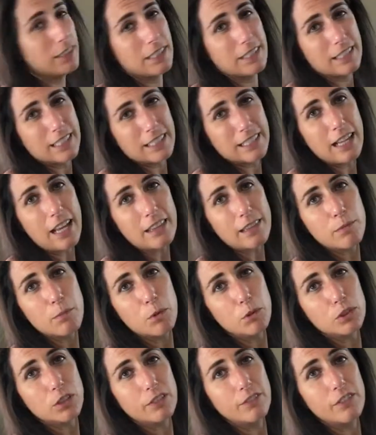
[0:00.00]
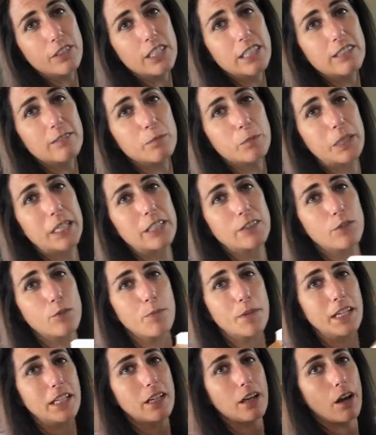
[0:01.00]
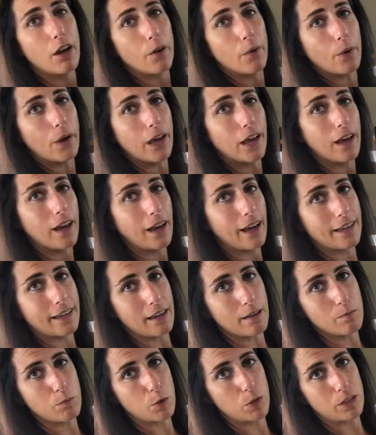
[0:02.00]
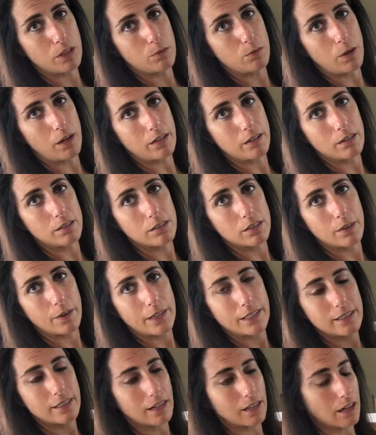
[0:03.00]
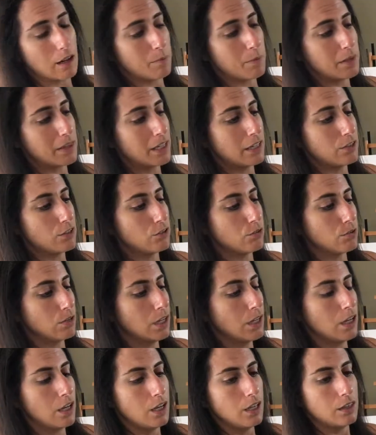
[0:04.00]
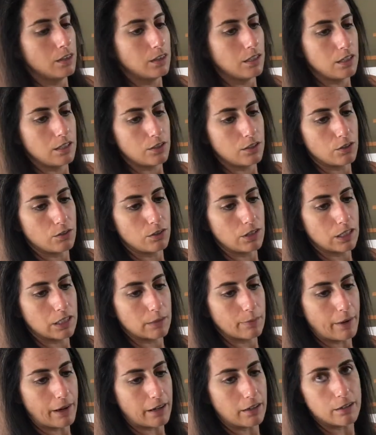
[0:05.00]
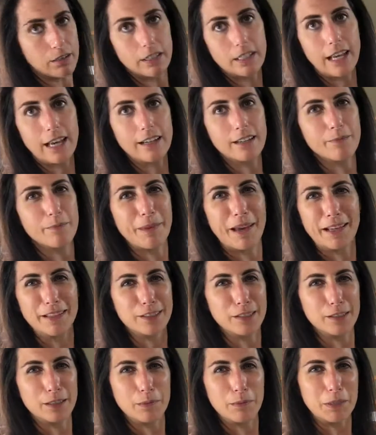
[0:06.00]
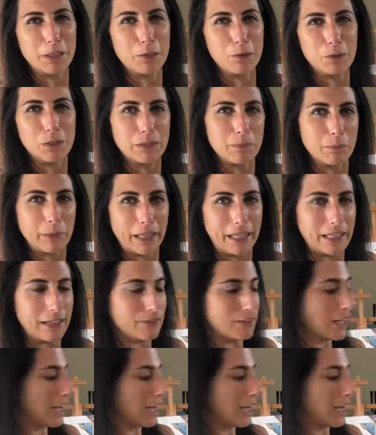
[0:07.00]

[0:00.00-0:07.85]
since it's not the most convenient place for me to go, I get more than one. So I stock up, and these don't expire till the end of May, so they'll be used in plenty of